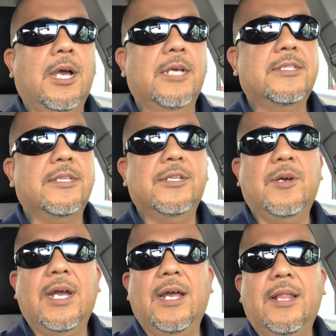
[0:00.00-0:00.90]
I said, you
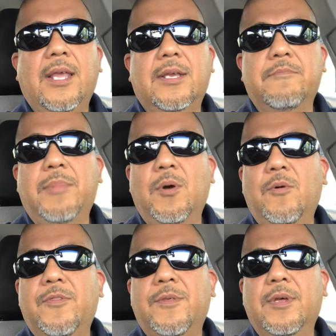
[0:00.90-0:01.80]
know, I, I like them
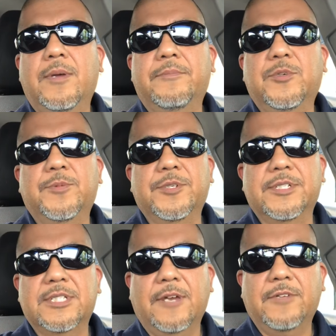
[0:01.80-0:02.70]
both. Um, Uber
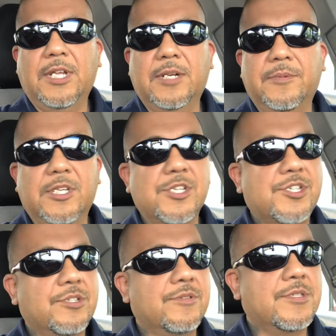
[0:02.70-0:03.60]
does have a lot of
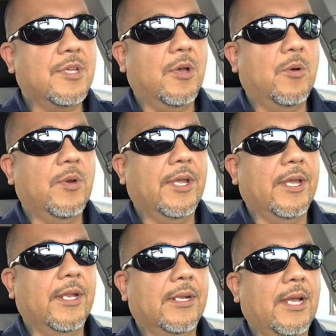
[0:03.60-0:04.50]
issues, though,
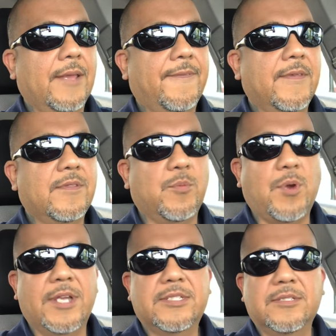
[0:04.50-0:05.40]
and I think their
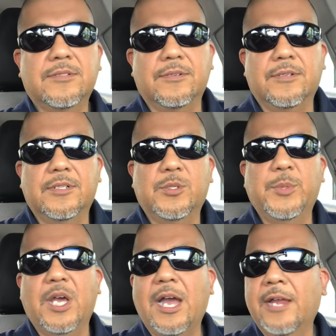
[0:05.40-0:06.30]
pricings are a little
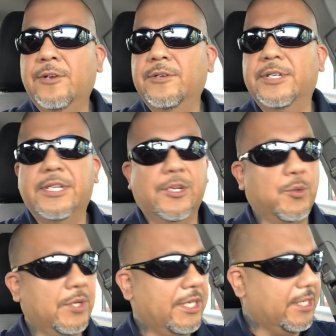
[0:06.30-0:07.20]
bit higher. And he
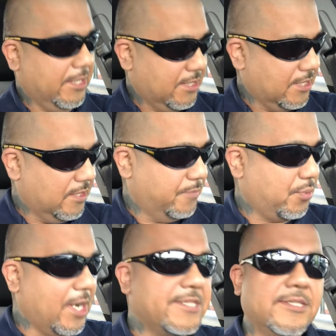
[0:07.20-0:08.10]
agreed. He said, the
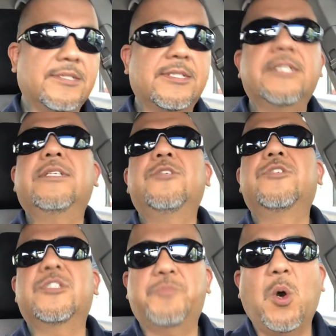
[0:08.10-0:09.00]
pricings, he
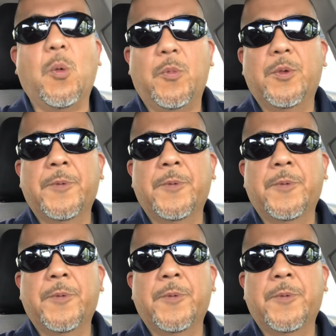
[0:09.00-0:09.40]
uses both.